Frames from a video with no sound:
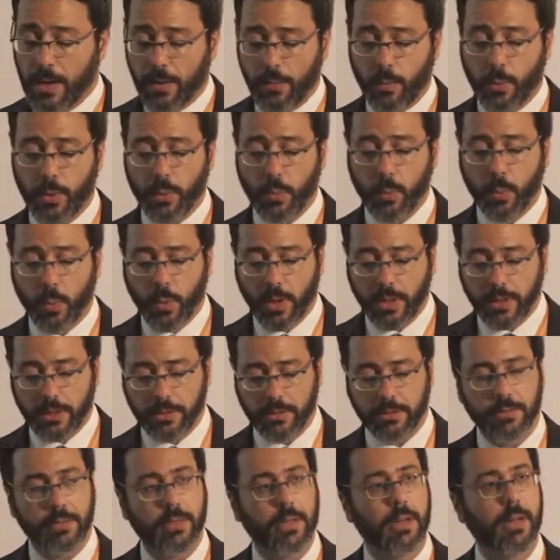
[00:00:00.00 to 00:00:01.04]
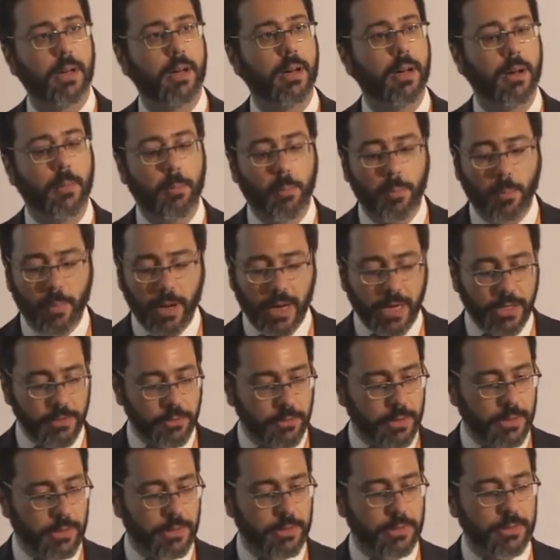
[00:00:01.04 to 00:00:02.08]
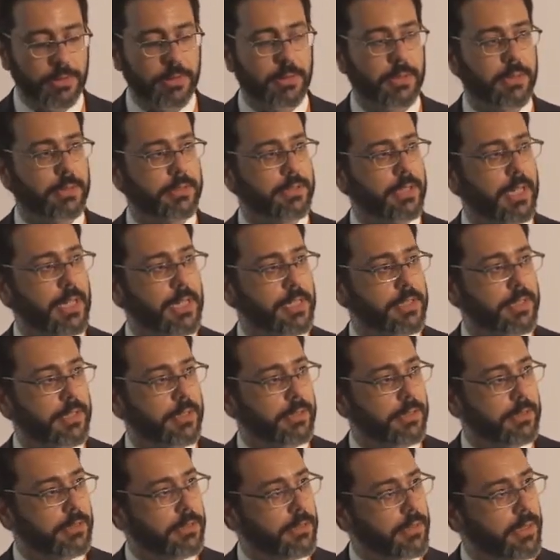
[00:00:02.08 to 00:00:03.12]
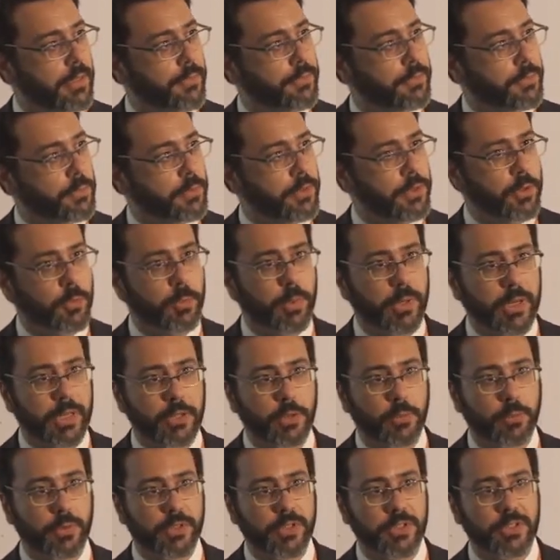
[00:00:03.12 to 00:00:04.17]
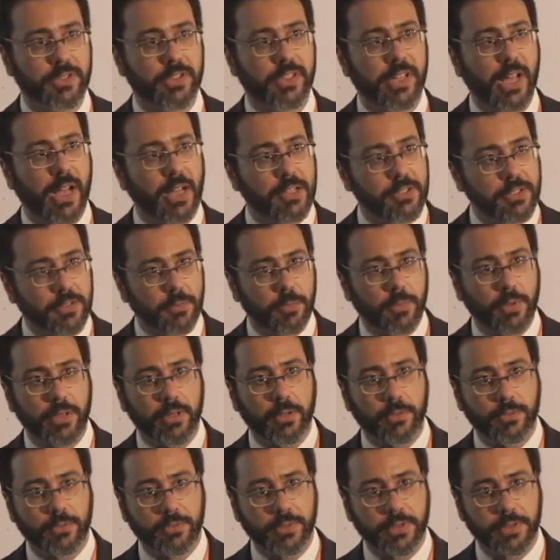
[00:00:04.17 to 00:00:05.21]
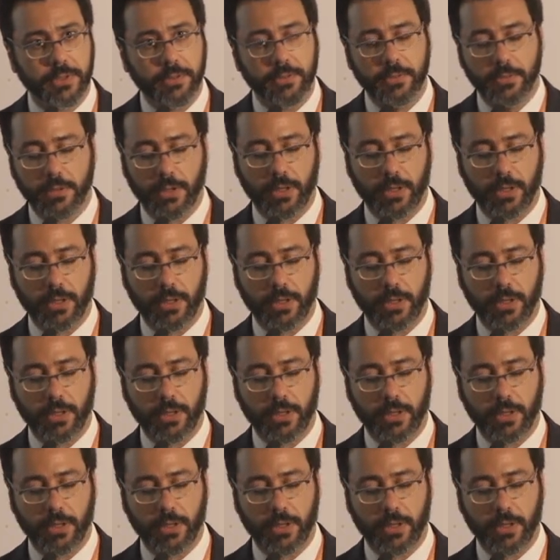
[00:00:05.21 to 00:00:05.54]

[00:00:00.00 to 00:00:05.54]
with one manual task left to the operator, which is the assembly of the